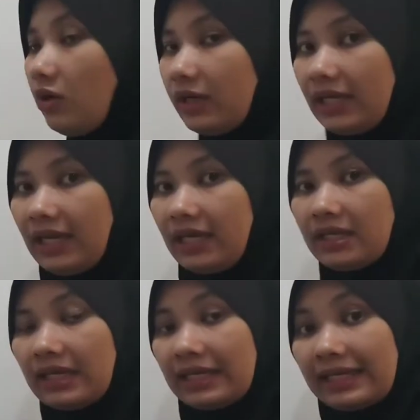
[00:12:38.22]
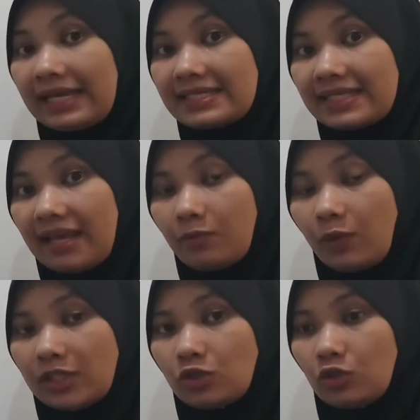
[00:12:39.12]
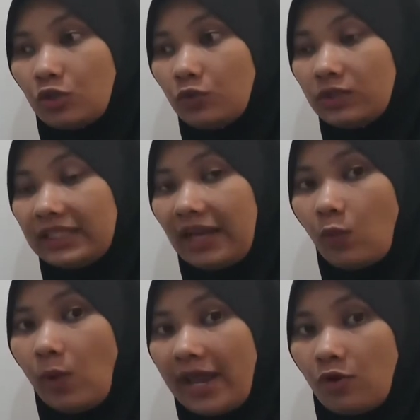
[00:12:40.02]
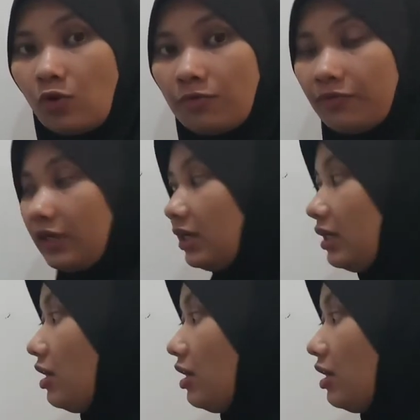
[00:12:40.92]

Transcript: Okay, next step, what should you do? Take 1 over